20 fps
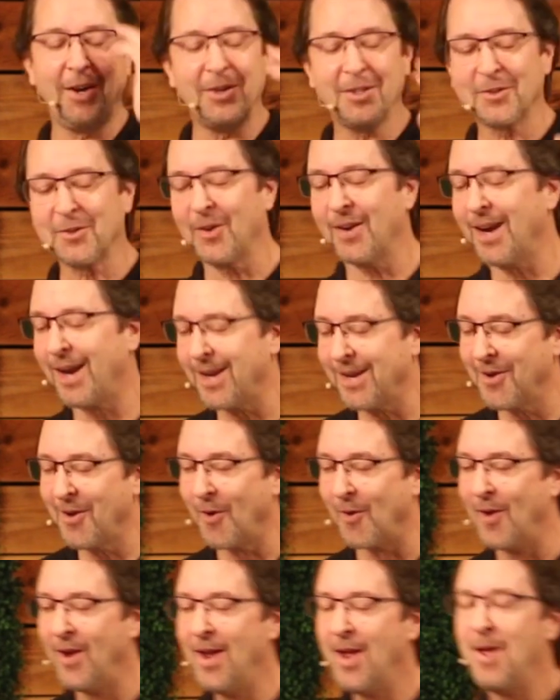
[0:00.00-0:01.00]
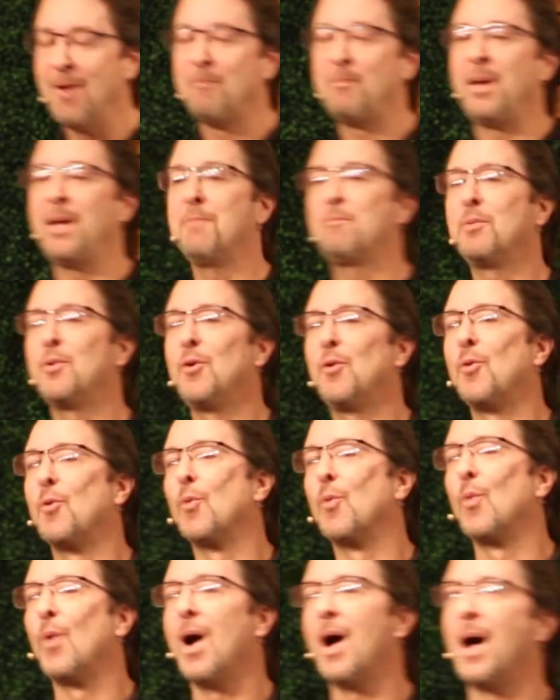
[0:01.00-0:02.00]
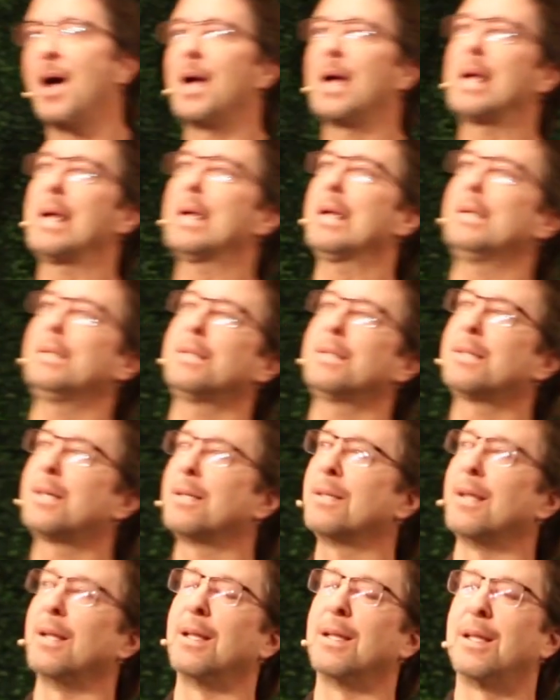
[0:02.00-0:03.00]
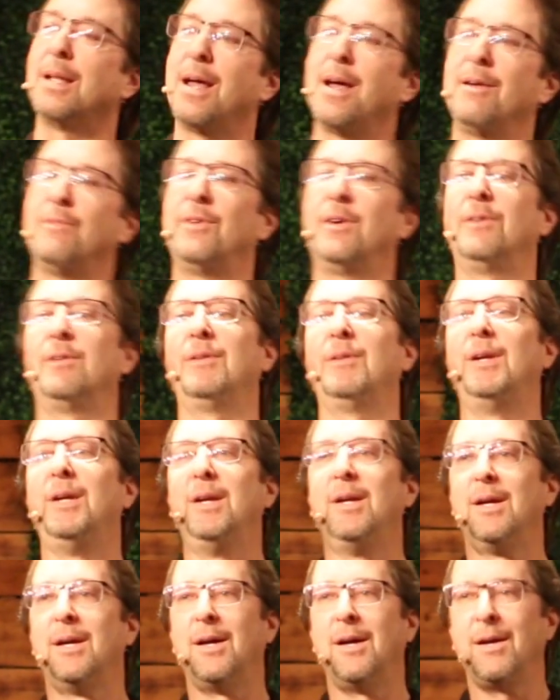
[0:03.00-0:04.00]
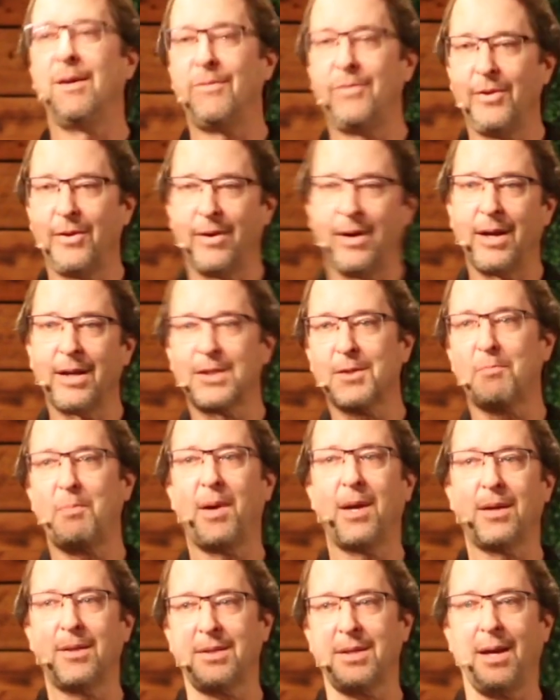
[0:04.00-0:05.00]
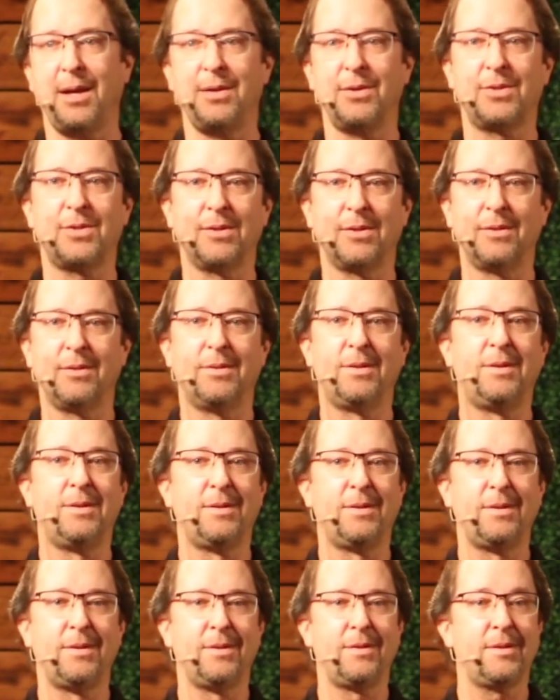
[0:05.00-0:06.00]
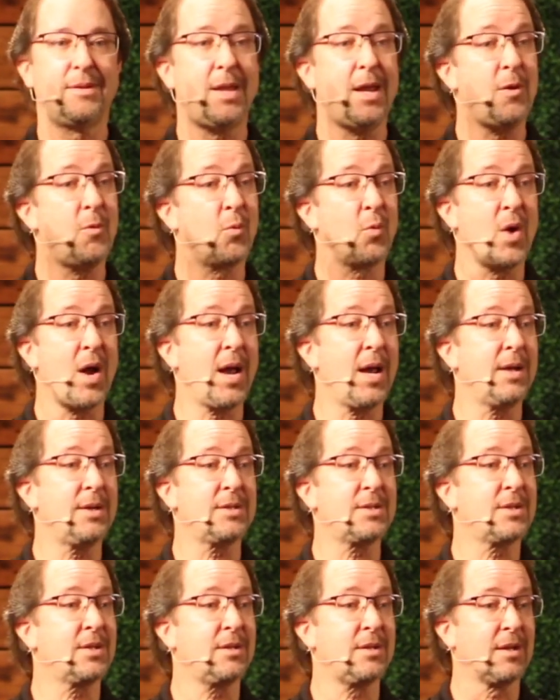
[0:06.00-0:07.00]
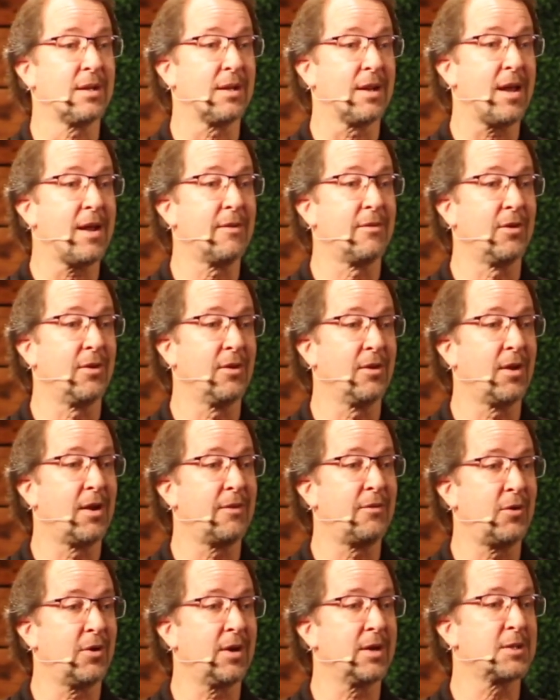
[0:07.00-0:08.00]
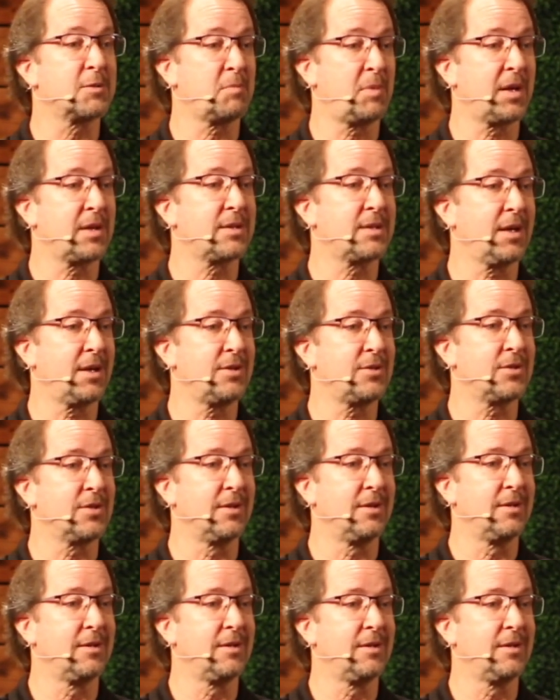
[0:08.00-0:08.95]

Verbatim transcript: Here's what I know. People rise to the level of your expectation. They rise to the level of your expectation.